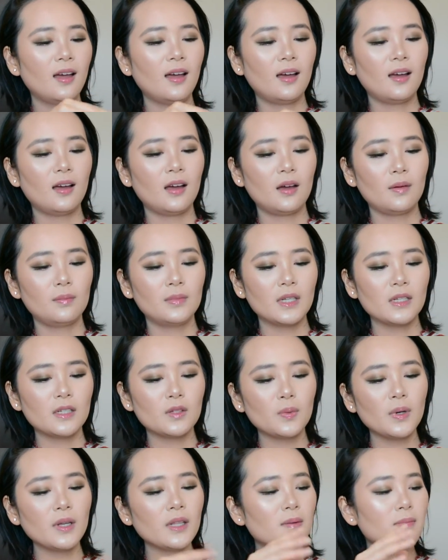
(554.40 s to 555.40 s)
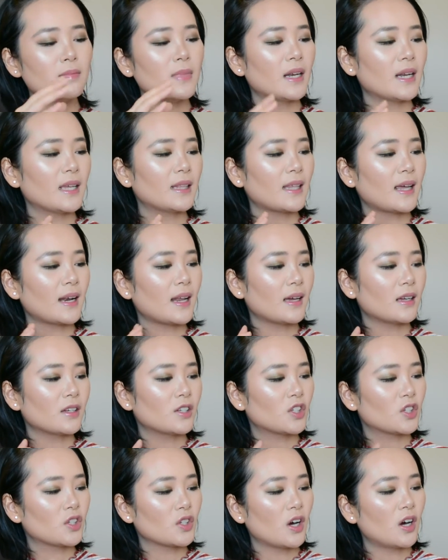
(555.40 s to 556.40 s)
Um, this one, the minute that I
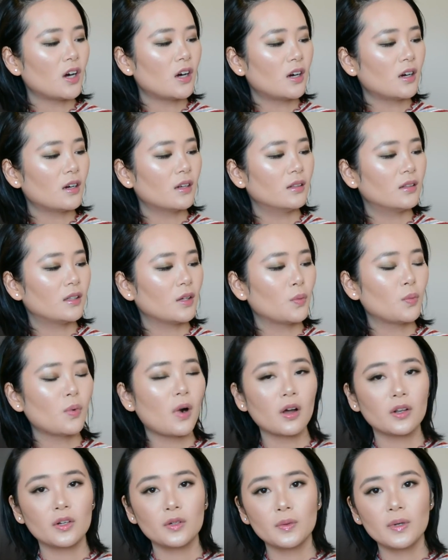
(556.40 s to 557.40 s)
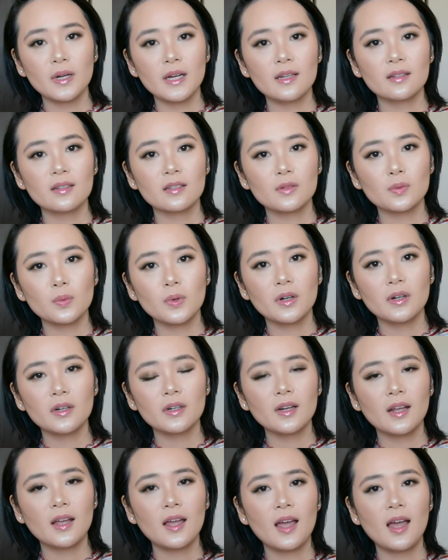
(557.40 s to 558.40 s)
saw the watery, this word,